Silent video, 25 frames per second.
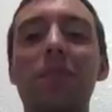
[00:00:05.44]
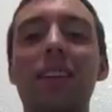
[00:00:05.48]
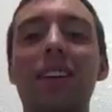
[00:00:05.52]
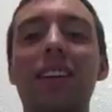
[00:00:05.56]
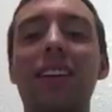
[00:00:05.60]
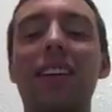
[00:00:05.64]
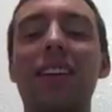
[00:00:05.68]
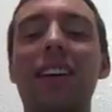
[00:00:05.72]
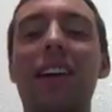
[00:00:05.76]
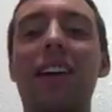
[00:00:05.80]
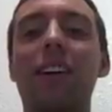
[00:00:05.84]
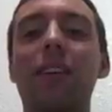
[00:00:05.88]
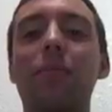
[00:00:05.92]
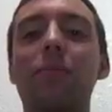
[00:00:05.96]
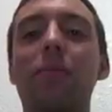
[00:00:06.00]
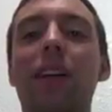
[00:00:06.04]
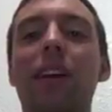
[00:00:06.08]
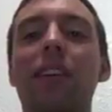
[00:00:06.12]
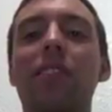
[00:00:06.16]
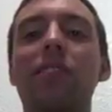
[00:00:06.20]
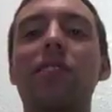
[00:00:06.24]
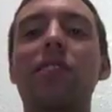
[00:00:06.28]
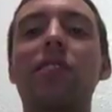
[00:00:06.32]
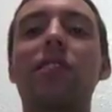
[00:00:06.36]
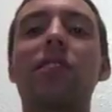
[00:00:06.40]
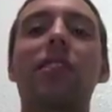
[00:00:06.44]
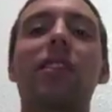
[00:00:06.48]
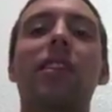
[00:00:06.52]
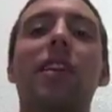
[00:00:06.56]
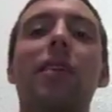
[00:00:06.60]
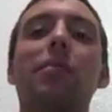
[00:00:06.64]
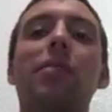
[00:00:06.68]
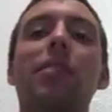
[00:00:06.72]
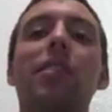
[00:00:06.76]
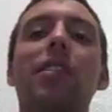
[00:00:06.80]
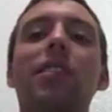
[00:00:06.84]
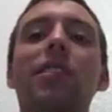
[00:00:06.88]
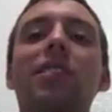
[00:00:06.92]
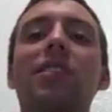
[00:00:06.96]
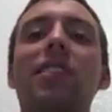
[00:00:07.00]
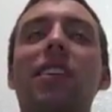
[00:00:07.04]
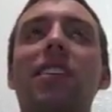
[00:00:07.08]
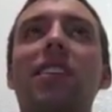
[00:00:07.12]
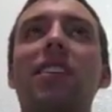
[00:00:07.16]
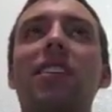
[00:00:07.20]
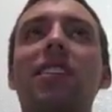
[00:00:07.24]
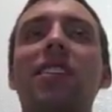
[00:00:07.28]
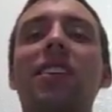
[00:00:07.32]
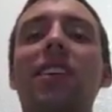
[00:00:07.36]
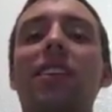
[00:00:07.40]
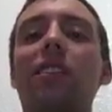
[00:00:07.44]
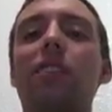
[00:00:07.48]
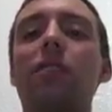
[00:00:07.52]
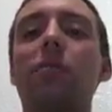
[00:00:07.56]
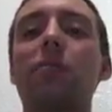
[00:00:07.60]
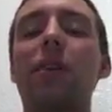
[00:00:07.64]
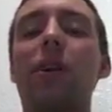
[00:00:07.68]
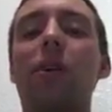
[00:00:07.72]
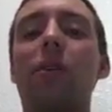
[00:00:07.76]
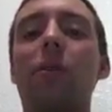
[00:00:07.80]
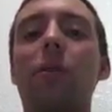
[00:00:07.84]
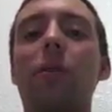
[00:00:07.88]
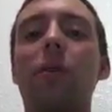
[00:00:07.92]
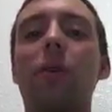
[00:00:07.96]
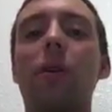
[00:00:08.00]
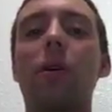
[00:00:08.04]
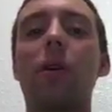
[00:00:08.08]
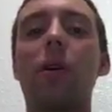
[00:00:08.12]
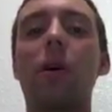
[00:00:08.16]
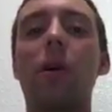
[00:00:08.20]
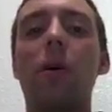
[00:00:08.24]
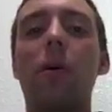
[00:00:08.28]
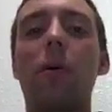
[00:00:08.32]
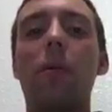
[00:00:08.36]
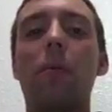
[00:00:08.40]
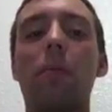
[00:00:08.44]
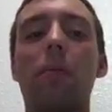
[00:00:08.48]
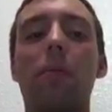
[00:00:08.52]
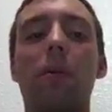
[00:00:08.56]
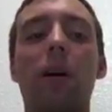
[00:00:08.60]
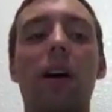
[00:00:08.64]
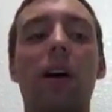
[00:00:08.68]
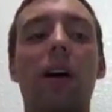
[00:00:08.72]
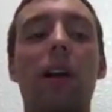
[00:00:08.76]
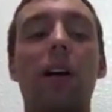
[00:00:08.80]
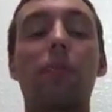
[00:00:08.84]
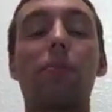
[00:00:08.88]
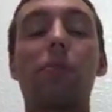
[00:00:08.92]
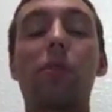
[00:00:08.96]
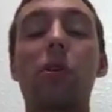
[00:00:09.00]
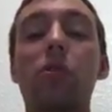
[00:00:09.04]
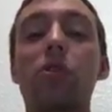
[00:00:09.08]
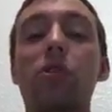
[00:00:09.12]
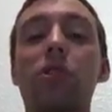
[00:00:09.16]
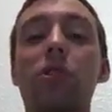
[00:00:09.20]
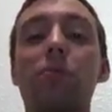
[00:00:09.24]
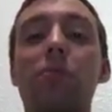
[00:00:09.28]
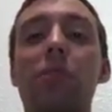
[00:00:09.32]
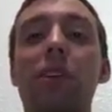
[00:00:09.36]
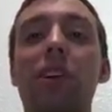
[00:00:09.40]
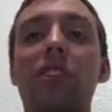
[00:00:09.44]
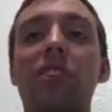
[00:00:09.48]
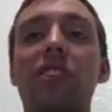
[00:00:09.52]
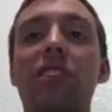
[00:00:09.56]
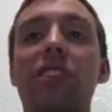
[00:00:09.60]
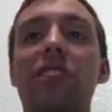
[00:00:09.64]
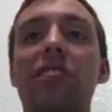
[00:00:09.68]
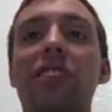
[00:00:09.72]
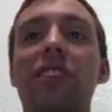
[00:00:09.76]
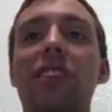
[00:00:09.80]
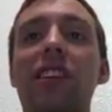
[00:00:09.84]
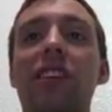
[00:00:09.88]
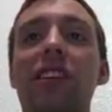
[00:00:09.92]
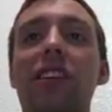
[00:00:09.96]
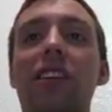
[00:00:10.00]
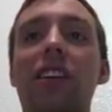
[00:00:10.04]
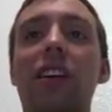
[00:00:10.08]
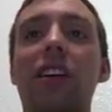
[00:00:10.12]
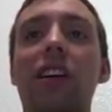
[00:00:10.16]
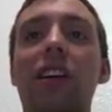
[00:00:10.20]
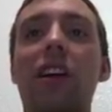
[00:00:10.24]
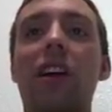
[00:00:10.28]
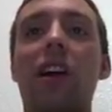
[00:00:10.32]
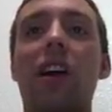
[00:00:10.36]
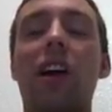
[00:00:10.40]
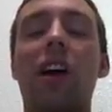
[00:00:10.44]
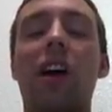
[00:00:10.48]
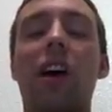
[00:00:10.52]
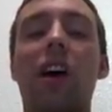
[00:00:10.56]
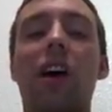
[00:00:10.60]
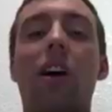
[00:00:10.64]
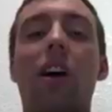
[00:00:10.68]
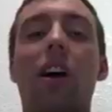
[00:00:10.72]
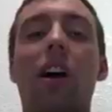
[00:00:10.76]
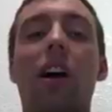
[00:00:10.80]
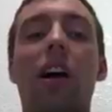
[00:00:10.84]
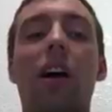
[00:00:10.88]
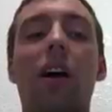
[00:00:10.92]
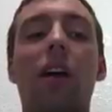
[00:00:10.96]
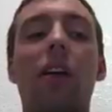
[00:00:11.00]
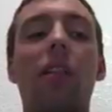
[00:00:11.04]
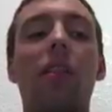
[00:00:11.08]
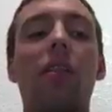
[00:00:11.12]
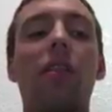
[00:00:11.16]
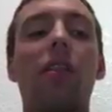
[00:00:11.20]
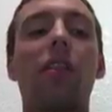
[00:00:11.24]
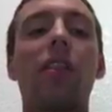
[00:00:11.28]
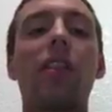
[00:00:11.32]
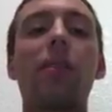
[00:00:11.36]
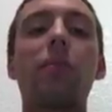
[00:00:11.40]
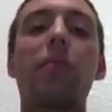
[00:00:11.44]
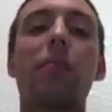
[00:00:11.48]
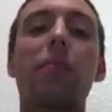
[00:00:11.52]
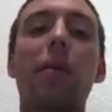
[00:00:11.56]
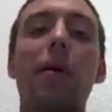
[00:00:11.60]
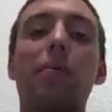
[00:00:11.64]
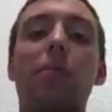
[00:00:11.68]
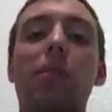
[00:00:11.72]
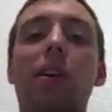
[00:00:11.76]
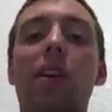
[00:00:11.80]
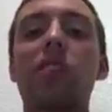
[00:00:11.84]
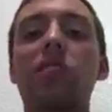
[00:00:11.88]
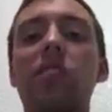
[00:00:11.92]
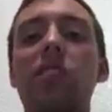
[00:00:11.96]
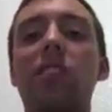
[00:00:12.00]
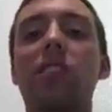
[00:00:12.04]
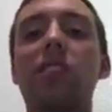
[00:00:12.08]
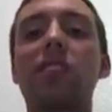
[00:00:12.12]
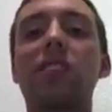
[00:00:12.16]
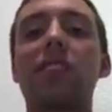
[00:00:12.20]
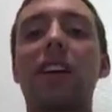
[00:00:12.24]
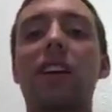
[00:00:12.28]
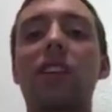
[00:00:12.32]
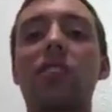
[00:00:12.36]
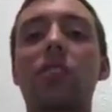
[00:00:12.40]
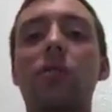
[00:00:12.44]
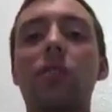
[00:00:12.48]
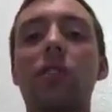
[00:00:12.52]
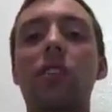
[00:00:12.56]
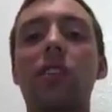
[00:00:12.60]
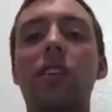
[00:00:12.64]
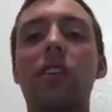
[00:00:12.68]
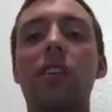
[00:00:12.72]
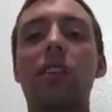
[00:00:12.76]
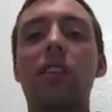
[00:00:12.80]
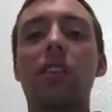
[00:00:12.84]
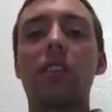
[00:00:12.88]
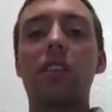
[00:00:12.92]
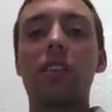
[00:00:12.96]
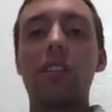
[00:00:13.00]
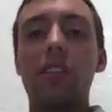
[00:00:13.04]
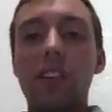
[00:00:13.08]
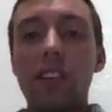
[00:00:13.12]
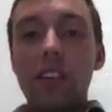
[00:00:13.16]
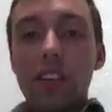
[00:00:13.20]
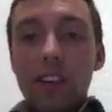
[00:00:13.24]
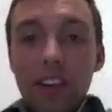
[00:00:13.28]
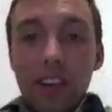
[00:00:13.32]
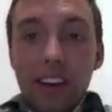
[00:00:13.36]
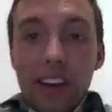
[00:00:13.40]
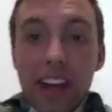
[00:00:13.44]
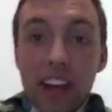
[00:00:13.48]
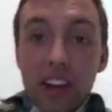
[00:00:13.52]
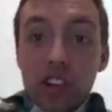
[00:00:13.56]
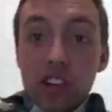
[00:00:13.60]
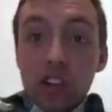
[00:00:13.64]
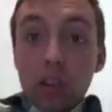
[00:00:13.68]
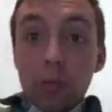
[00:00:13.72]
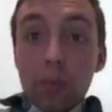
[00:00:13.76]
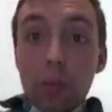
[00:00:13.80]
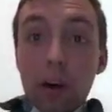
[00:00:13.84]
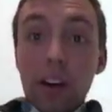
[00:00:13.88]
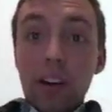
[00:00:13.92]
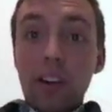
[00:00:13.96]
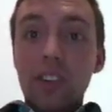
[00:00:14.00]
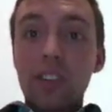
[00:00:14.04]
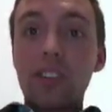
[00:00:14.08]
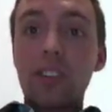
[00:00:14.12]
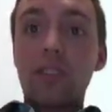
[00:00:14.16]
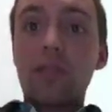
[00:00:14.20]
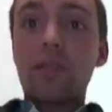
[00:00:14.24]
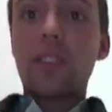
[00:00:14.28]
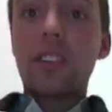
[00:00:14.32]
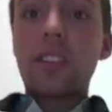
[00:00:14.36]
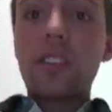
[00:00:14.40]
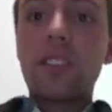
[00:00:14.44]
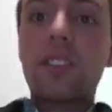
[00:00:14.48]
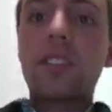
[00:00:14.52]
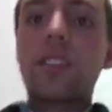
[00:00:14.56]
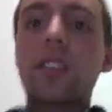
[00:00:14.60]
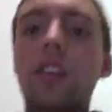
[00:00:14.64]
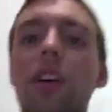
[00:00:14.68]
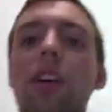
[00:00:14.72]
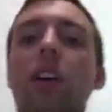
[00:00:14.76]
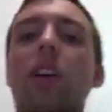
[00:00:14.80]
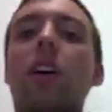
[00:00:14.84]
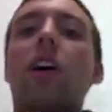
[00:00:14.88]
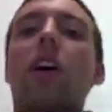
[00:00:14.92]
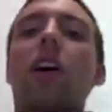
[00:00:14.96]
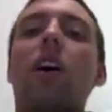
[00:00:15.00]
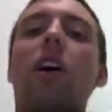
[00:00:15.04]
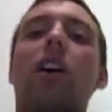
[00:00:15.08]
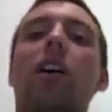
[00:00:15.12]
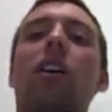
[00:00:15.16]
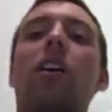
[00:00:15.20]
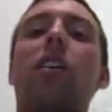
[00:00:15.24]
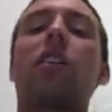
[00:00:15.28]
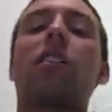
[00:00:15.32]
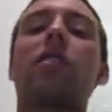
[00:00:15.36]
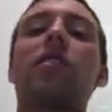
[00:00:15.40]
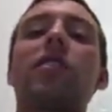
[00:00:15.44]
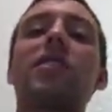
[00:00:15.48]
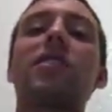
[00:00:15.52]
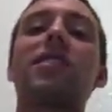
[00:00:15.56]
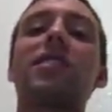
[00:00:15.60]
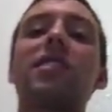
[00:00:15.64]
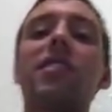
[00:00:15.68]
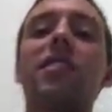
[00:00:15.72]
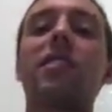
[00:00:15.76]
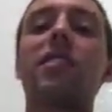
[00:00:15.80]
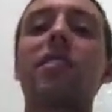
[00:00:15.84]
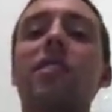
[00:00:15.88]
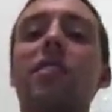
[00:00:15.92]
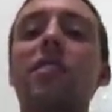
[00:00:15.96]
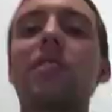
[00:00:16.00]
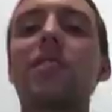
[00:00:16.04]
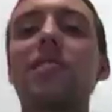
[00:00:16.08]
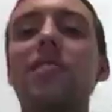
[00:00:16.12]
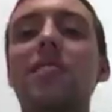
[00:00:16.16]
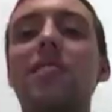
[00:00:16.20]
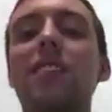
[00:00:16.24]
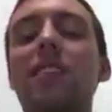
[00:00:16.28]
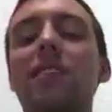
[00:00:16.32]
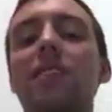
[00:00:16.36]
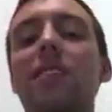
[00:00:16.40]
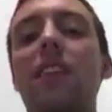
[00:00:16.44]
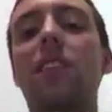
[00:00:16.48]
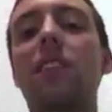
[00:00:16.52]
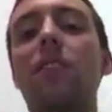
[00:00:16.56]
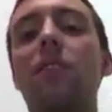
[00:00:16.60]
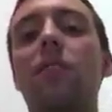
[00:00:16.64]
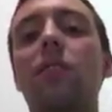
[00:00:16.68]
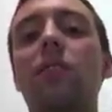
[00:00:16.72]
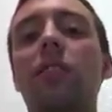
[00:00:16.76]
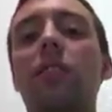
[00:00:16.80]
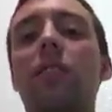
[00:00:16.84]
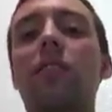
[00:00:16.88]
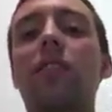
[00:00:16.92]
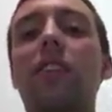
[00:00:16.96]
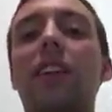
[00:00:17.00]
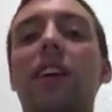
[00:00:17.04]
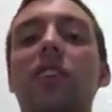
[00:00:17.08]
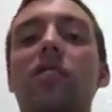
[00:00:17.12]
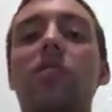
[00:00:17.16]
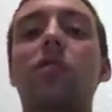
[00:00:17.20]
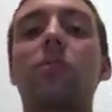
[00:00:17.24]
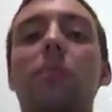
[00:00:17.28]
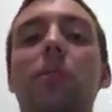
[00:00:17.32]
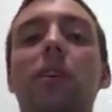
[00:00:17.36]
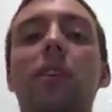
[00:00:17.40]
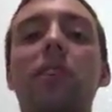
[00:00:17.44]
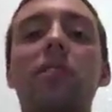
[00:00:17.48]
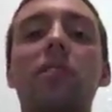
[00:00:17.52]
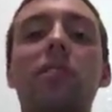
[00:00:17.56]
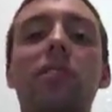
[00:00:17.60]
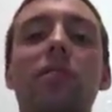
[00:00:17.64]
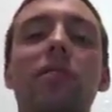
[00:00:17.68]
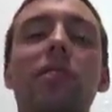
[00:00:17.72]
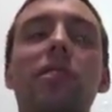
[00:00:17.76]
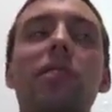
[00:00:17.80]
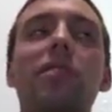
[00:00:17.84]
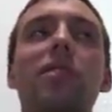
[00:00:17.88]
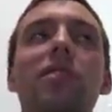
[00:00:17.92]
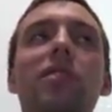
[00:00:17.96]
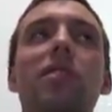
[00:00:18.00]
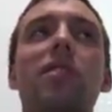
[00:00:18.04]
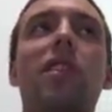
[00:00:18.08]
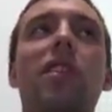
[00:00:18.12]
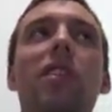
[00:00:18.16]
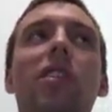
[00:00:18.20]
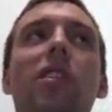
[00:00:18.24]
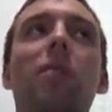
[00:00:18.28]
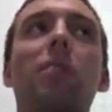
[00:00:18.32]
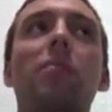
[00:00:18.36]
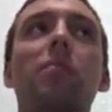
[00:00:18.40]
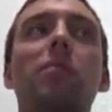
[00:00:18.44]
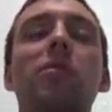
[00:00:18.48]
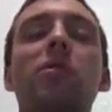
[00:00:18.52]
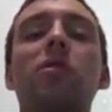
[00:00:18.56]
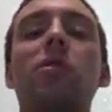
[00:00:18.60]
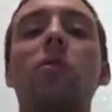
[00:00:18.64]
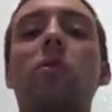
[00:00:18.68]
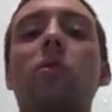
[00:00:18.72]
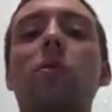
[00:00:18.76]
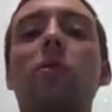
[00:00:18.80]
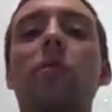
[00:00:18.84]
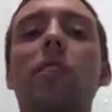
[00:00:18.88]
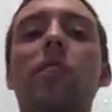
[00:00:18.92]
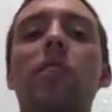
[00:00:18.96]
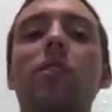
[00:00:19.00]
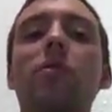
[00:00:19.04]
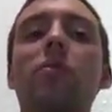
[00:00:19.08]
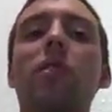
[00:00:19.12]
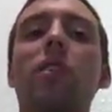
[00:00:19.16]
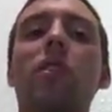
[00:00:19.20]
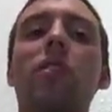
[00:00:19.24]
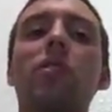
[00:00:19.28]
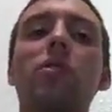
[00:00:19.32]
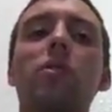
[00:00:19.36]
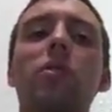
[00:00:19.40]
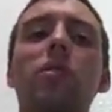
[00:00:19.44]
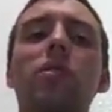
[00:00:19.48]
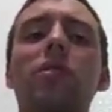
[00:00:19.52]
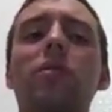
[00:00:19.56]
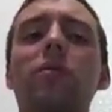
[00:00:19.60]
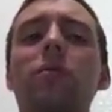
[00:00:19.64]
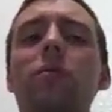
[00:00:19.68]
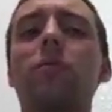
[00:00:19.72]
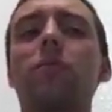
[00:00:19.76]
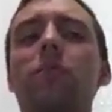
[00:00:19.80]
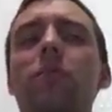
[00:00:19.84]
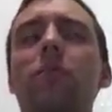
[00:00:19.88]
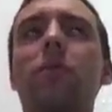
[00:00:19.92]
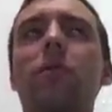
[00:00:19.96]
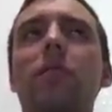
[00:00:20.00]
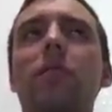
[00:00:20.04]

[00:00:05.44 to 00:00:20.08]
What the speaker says: me, Garrett Blanchard, and I'm really excited to tell you about my brochure project today. The theme of my project is actually the National Park Service. This year is the centennial of the National Park Service, so they're doing all sorts of